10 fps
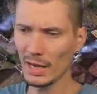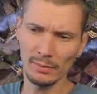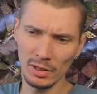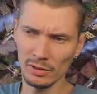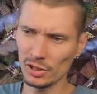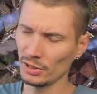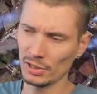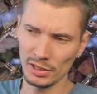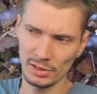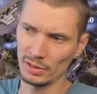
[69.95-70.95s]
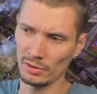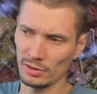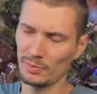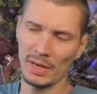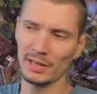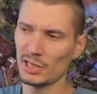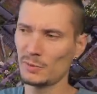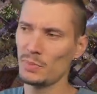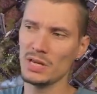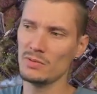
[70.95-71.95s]
I'm launching, just don't mind the
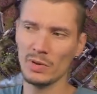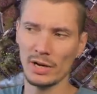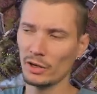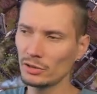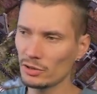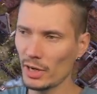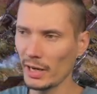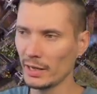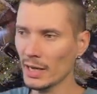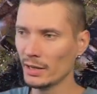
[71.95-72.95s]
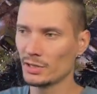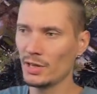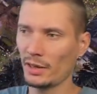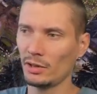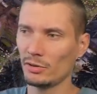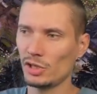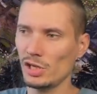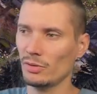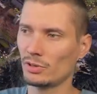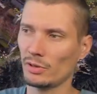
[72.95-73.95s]
speed. We are not trying, there's nothing to
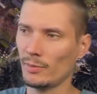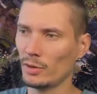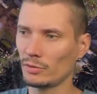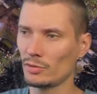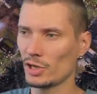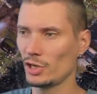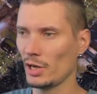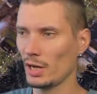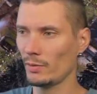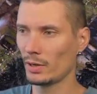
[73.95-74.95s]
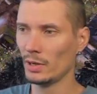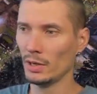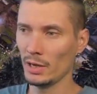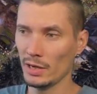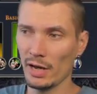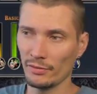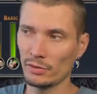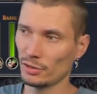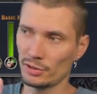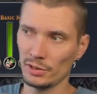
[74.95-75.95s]
achieve, so I'm not rushing anywhere. And yeah, of
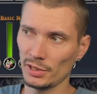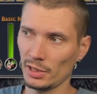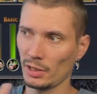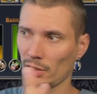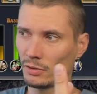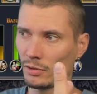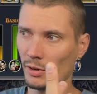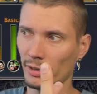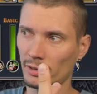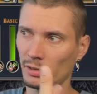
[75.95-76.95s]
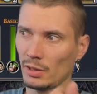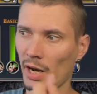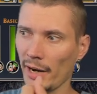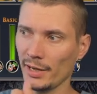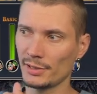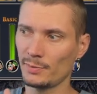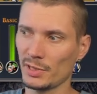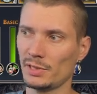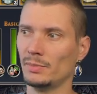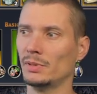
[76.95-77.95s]
course, these are the current highest
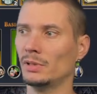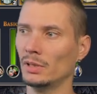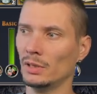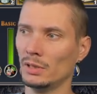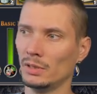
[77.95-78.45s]
possible